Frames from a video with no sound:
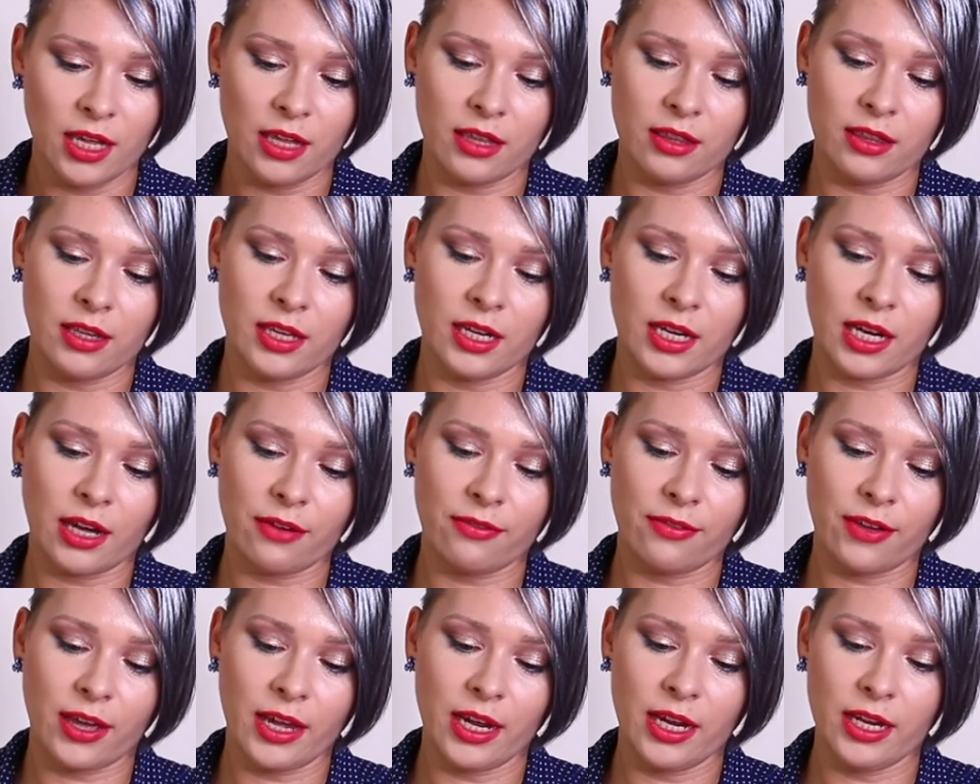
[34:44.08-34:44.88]
the
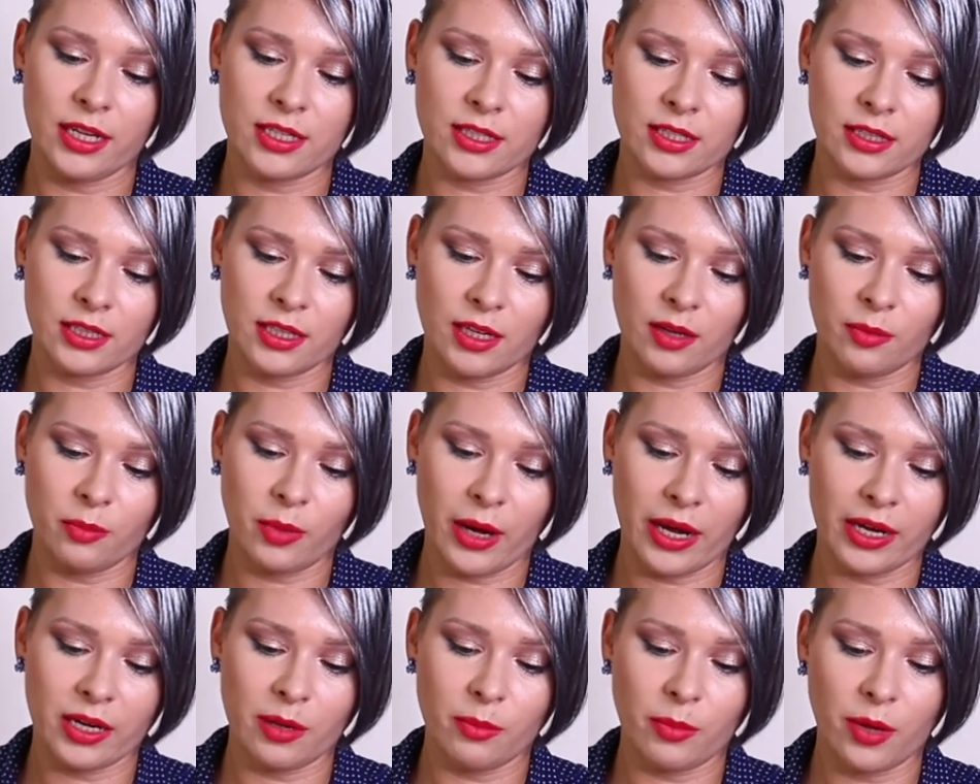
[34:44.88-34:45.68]
Cafe Italy
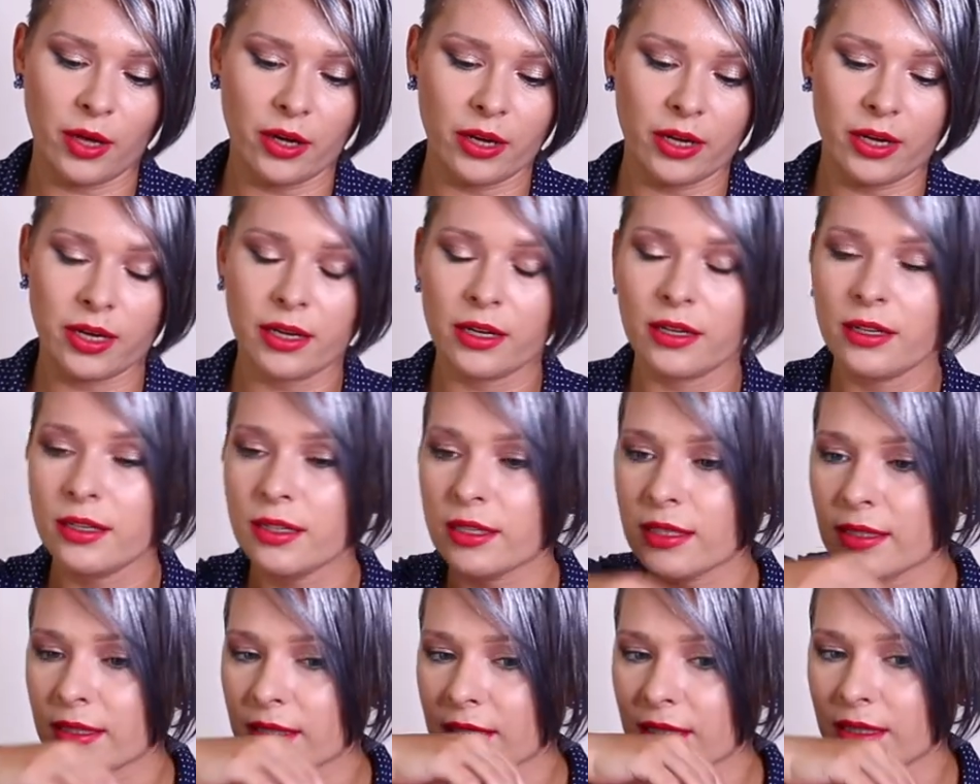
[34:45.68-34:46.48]
by Nimere.
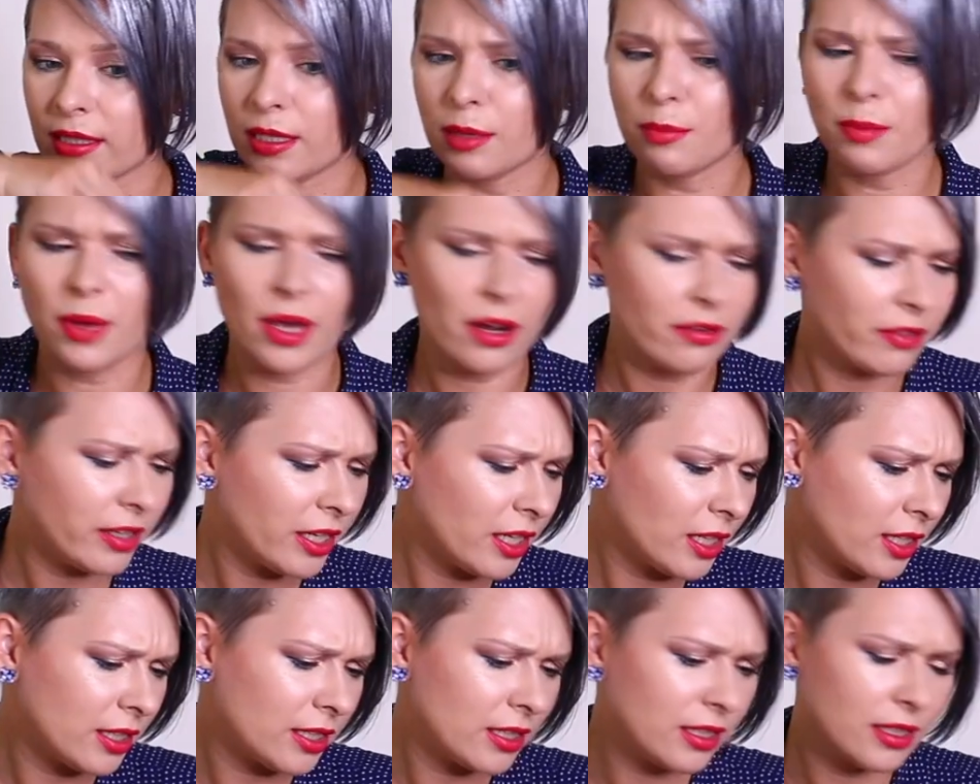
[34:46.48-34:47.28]

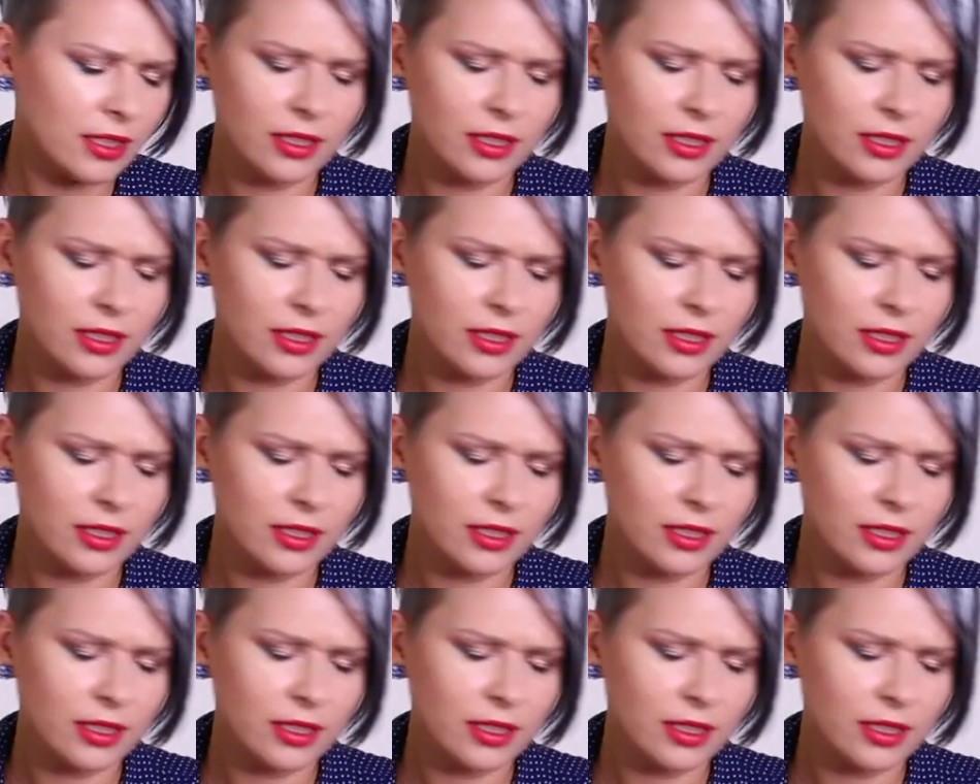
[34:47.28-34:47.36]
Nimere?